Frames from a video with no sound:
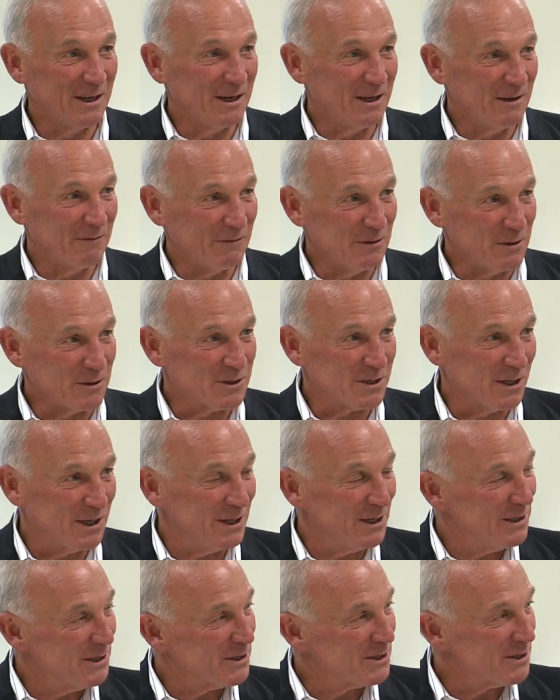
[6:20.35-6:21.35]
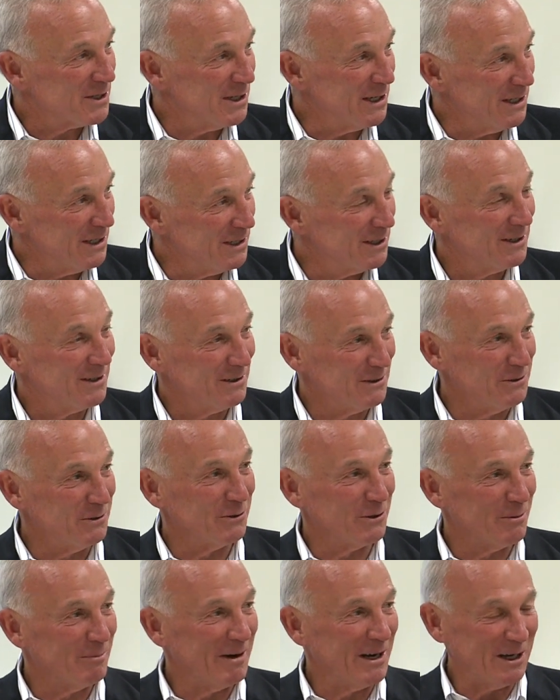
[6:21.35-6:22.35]
If you sit in the seat,
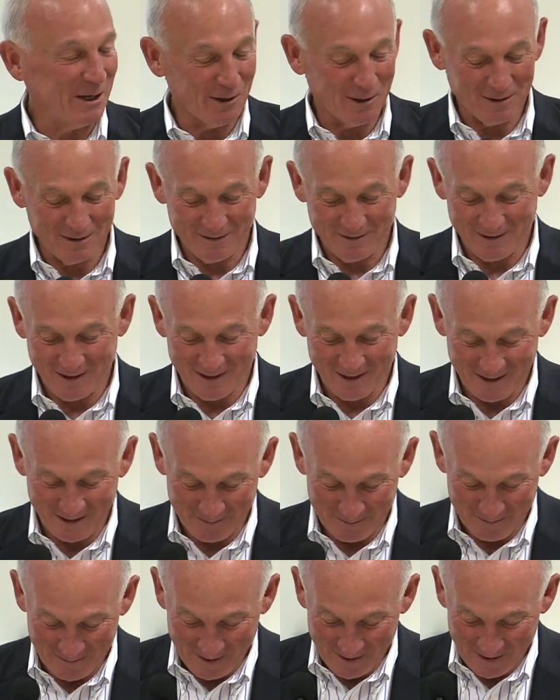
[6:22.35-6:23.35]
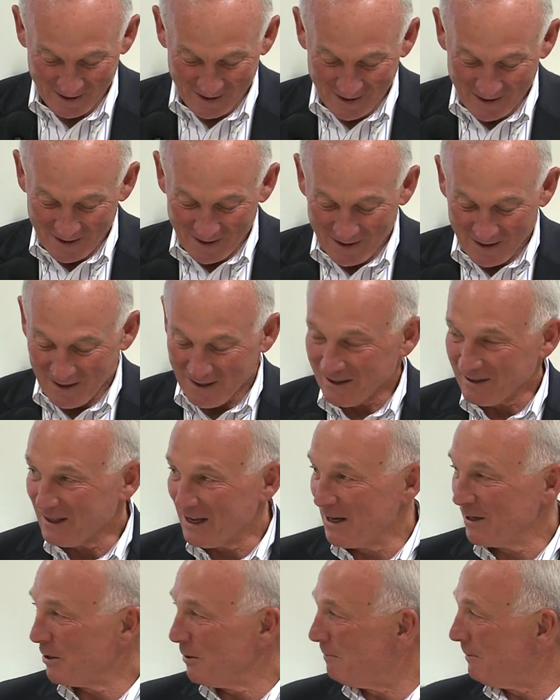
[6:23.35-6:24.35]
you're the mayor.
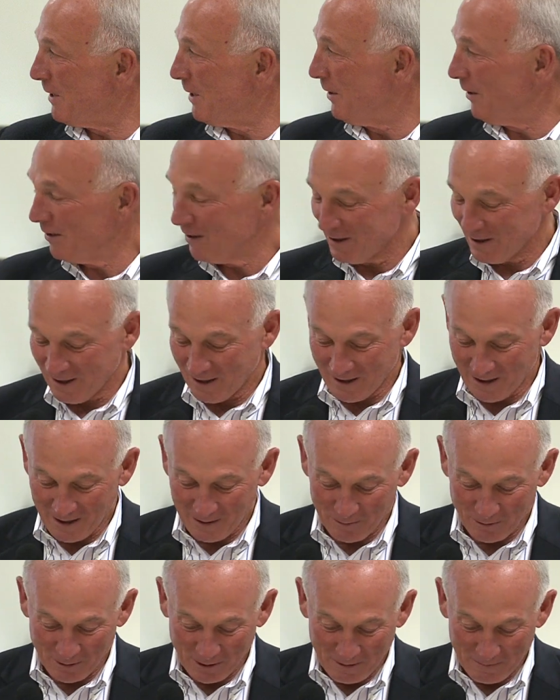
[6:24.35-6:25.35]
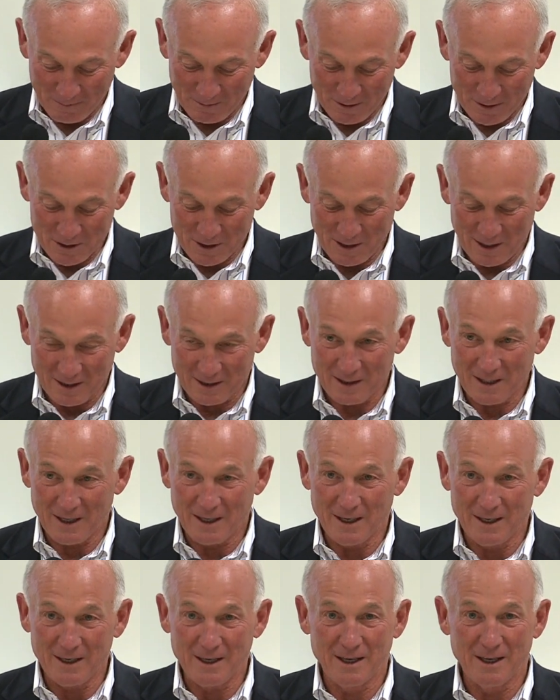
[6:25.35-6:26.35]
Thank you, Peter. I really appreciate
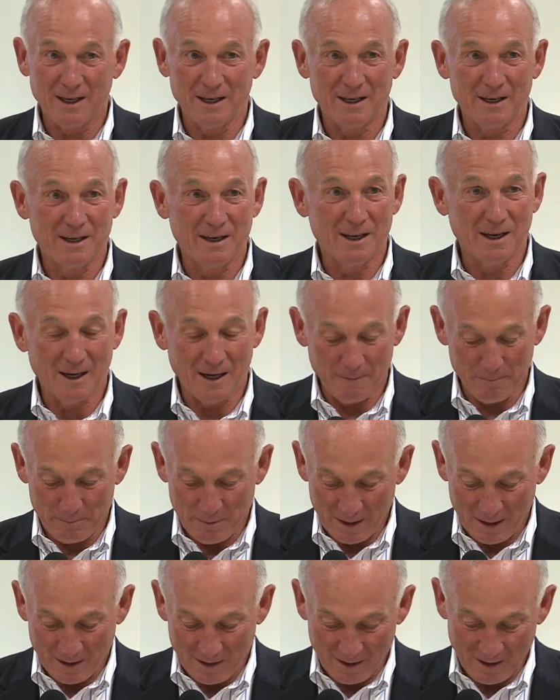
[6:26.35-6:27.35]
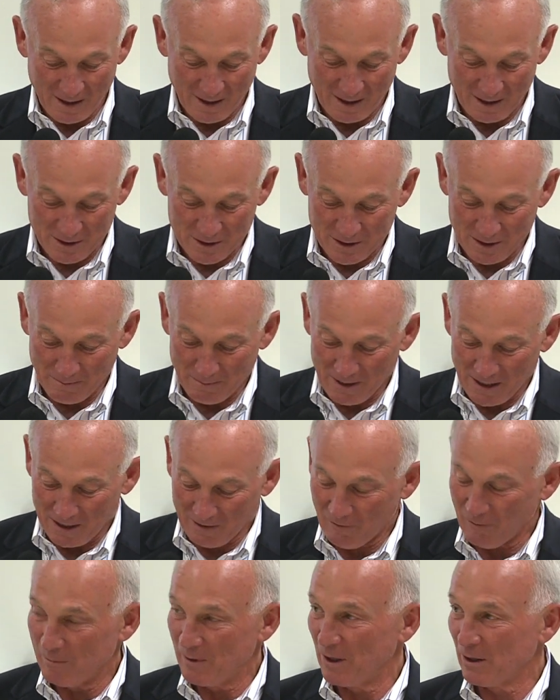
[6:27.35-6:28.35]
that. And a big thanks to
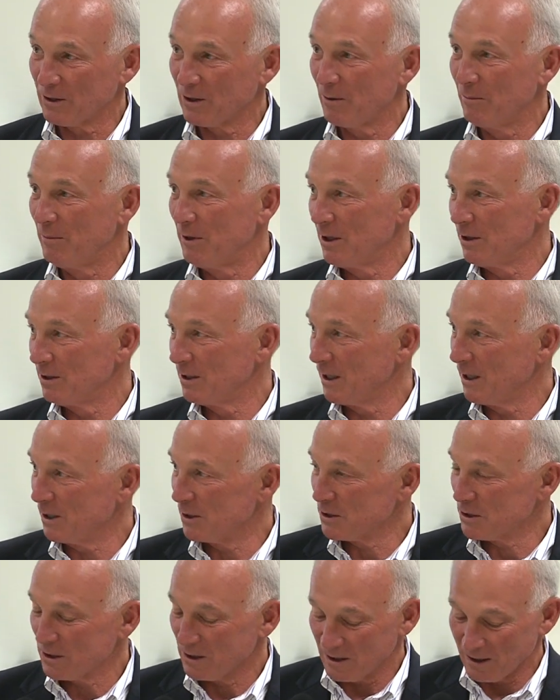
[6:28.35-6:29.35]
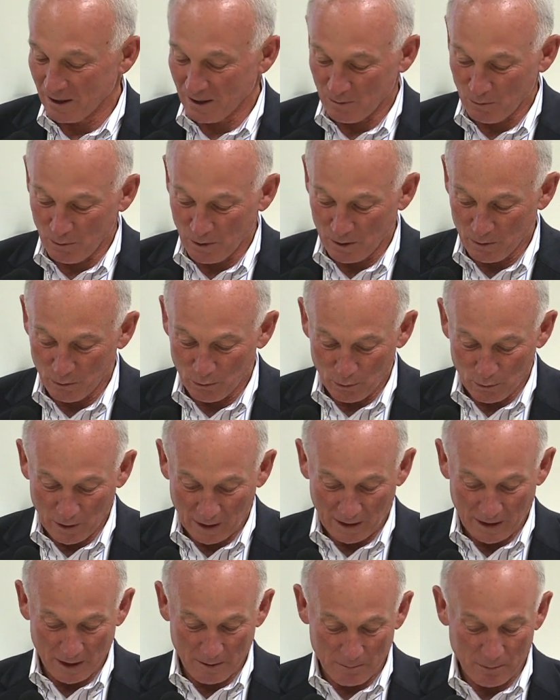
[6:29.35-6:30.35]
Bank of America Merrill Lynch. We
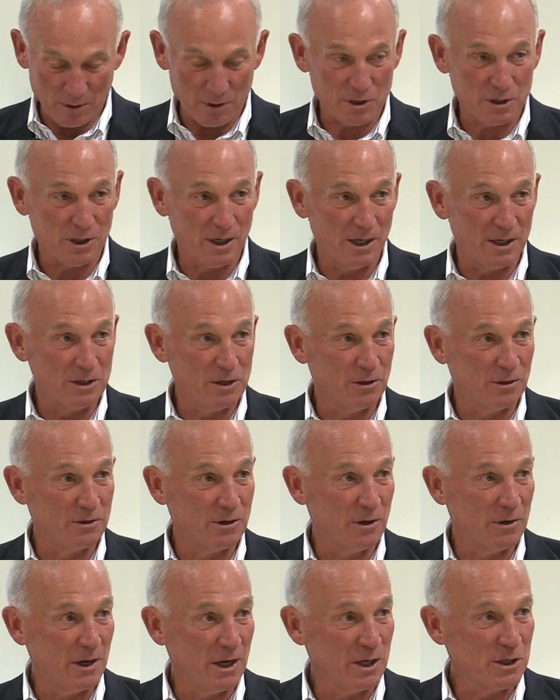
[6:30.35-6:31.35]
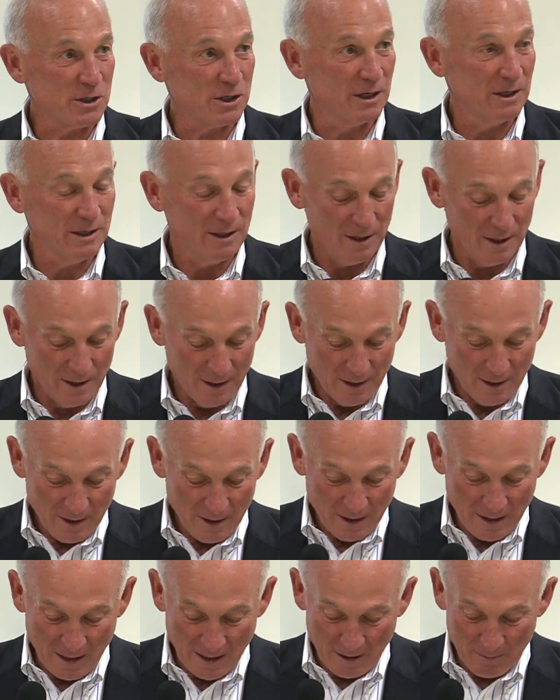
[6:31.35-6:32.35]
really appreciate your donation.
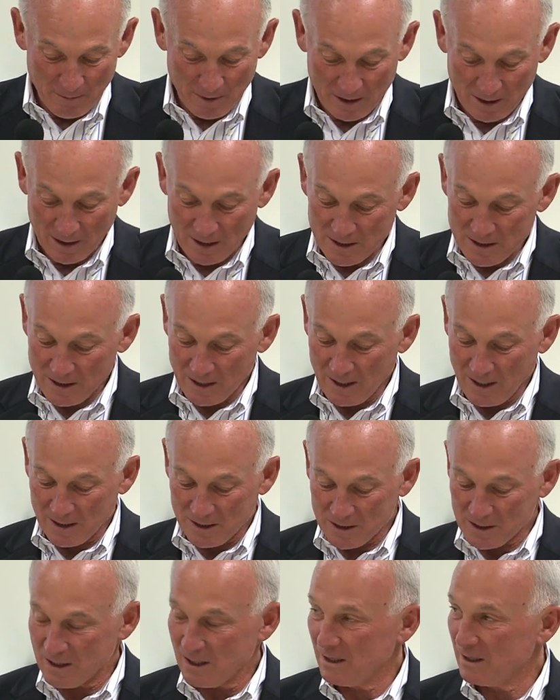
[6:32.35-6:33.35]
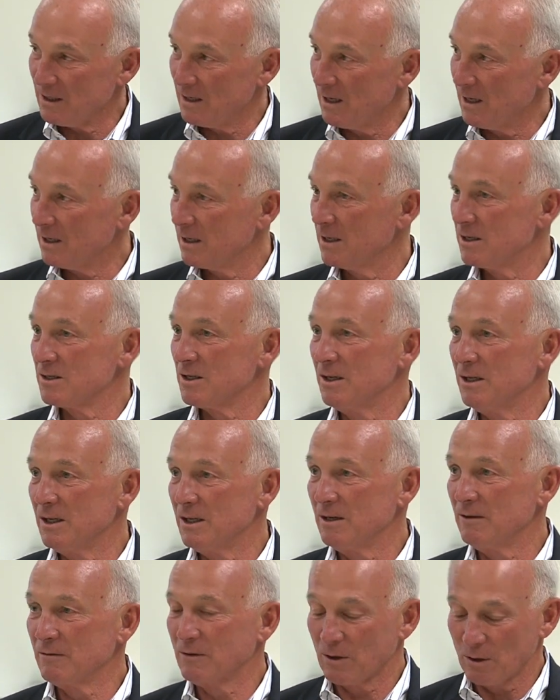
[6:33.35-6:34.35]
And because of that, San Diegans in
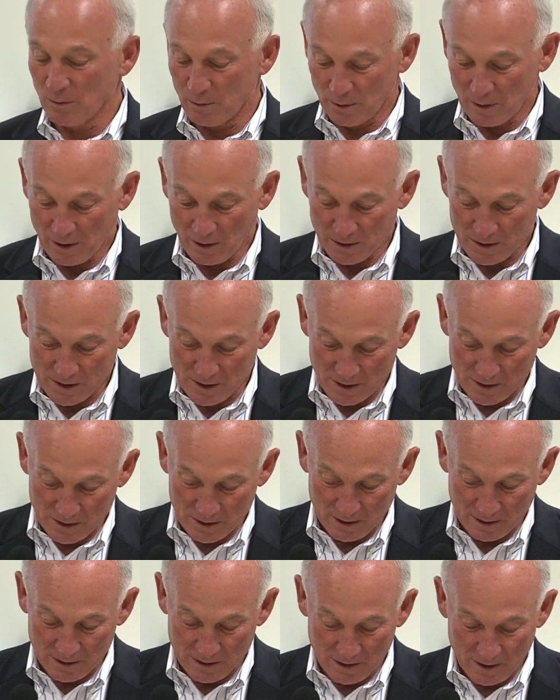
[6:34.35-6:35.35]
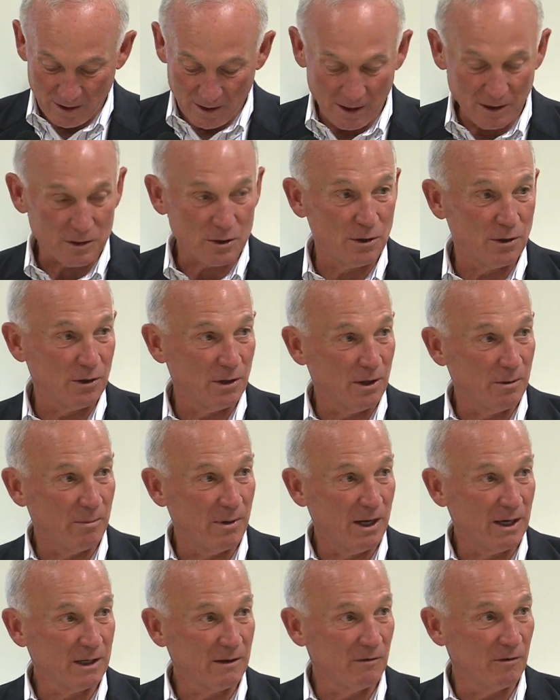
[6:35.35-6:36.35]
need of career assistance can now turn to the
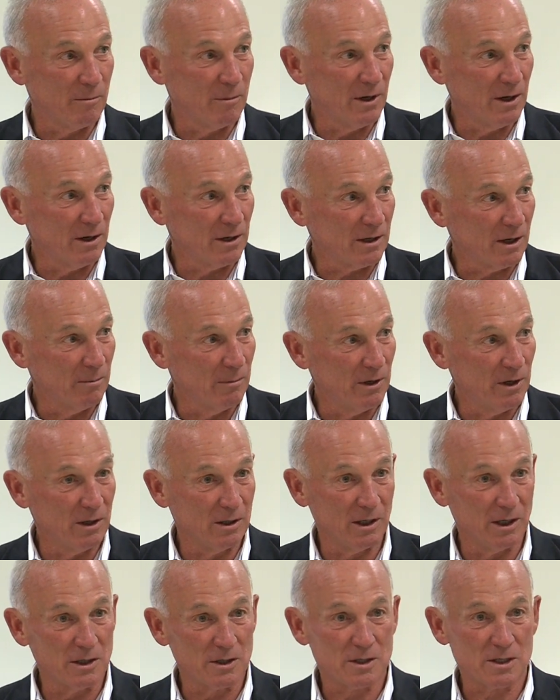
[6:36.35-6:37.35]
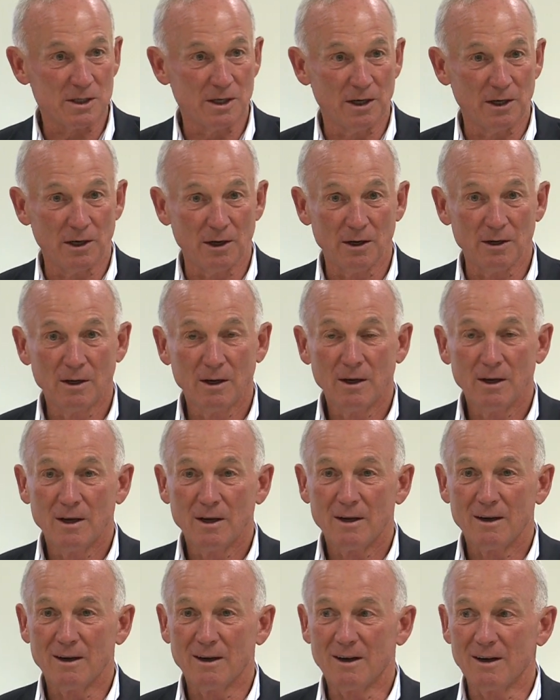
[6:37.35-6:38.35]
Bank of America Merrill Lynch Center
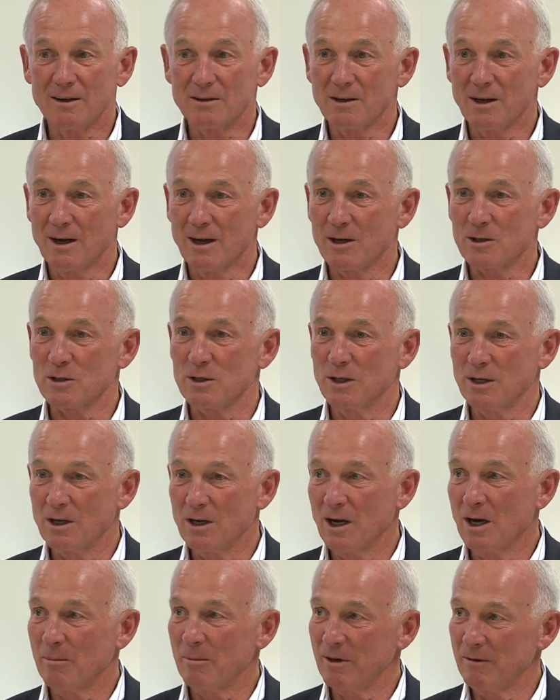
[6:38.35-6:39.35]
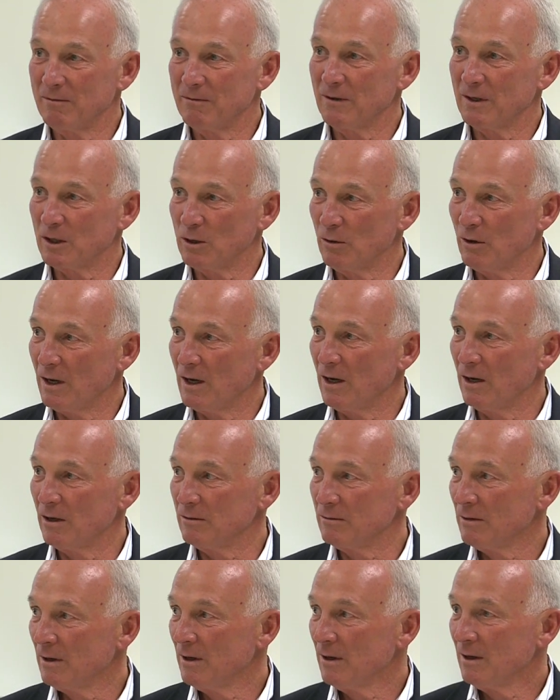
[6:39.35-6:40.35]
to actually come and figure
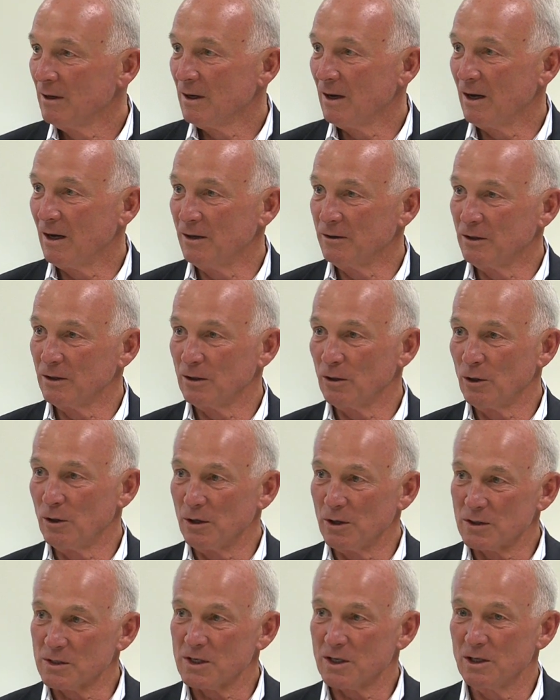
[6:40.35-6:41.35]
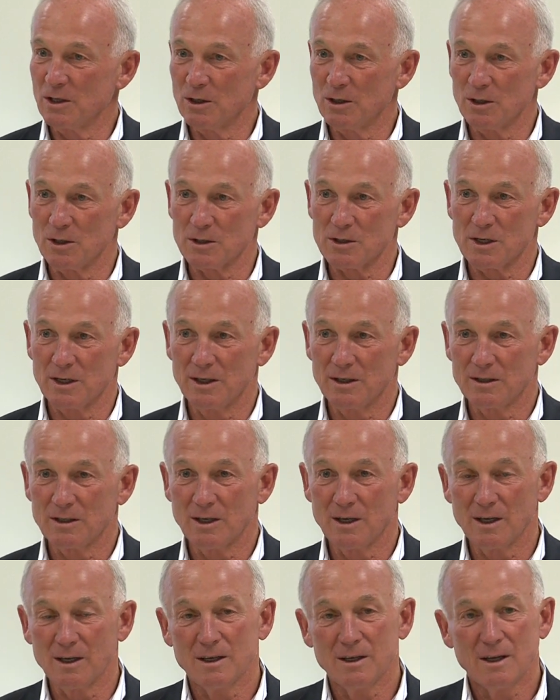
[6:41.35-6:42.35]
out and to learn the skills and
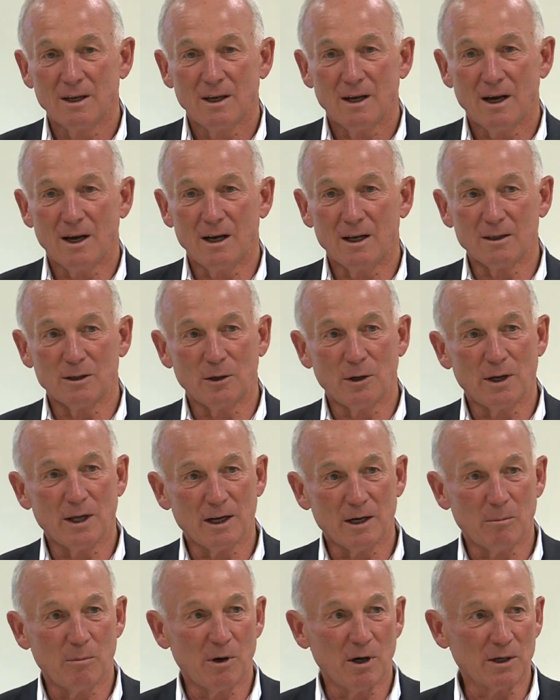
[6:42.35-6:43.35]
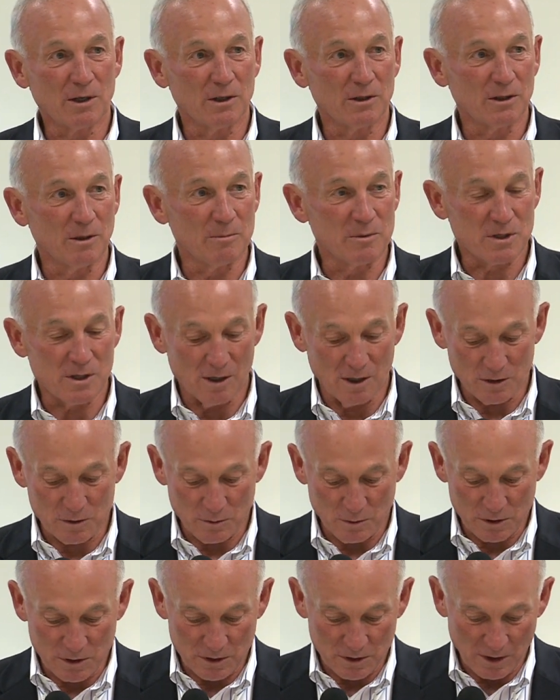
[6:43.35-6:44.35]
to learn how to market
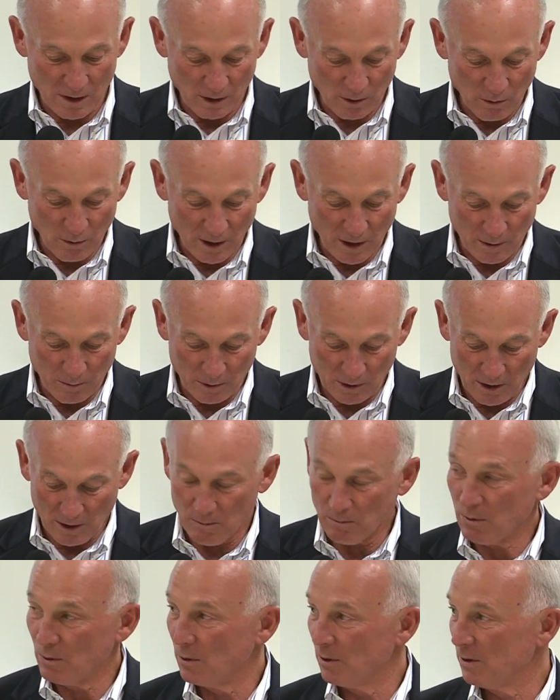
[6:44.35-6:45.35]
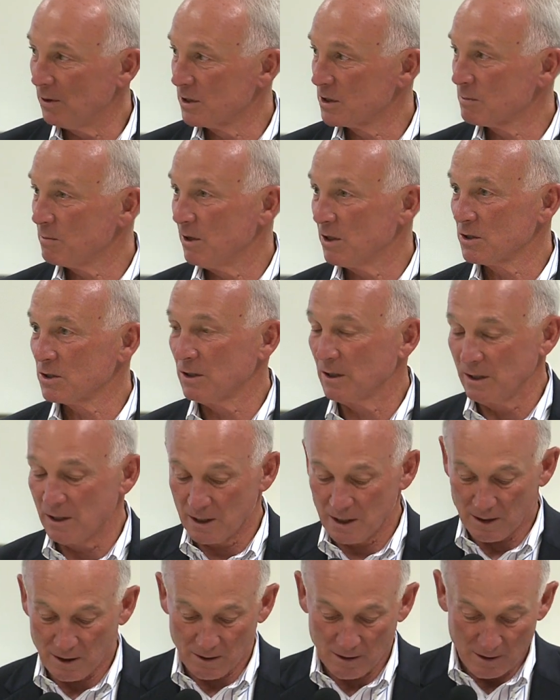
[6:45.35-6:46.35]
themselves, which is incredibly important, especially
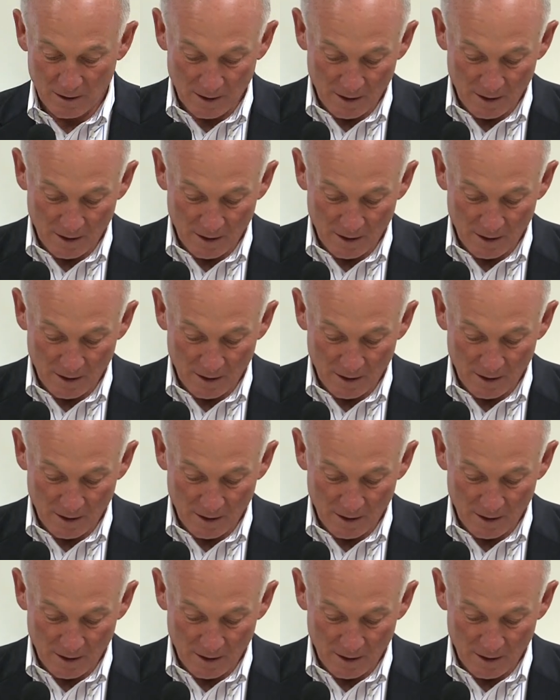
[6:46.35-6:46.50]
now.